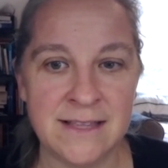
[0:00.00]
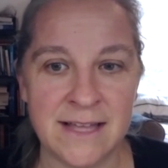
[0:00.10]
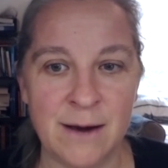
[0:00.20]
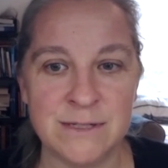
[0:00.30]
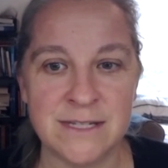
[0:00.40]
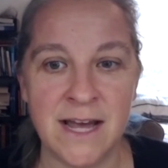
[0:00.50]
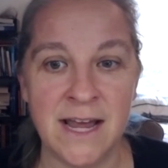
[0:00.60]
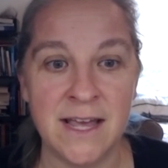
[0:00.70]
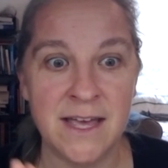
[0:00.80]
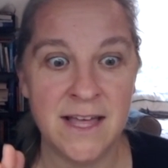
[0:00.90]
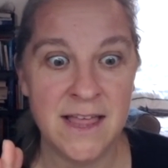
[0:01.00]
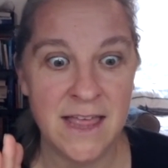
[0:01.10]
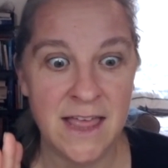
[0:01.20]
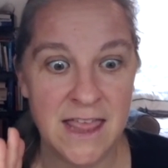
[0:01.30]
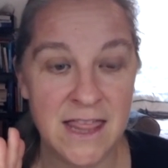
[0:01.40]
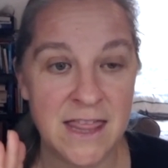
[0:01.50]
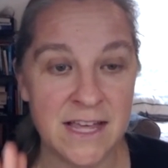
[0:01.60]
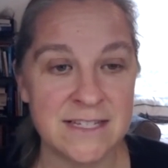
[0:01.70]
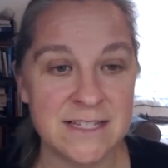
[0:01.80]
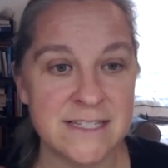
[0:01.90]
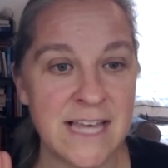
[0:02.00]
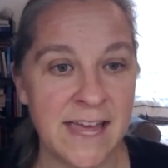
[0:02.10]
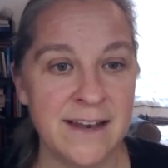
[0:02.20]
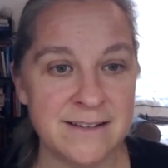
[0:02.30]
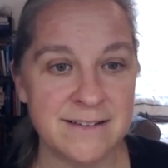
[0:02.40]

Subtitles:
that I was like, this is it.